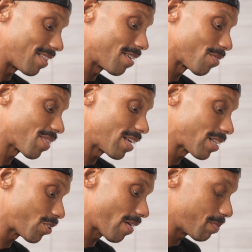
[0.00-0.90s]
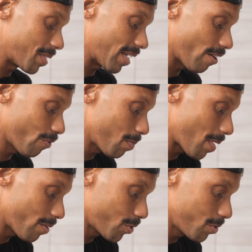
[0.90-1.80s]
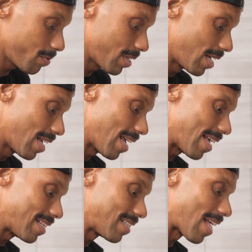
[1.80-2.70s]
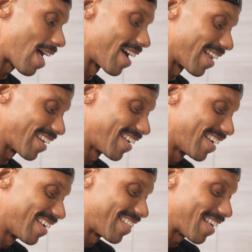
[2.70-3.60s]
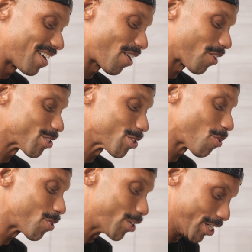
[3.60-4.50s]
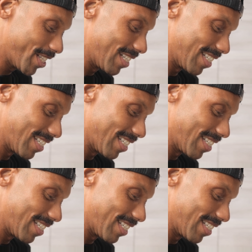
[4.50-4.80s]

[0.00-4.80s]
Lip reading: the thing that you have to be careful about too is that they are so good.